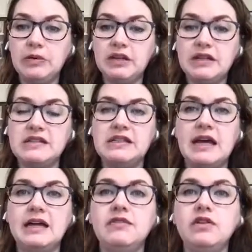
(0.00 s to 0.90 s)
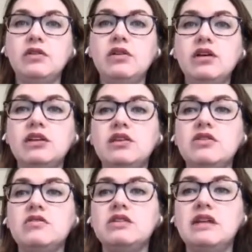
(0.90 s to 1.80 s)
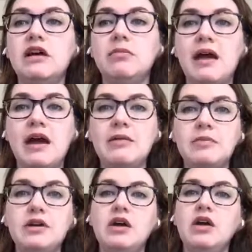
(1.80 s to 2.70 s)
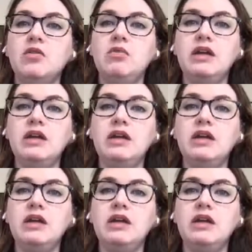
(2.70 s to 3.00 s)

purple is that if you look at the QTL map,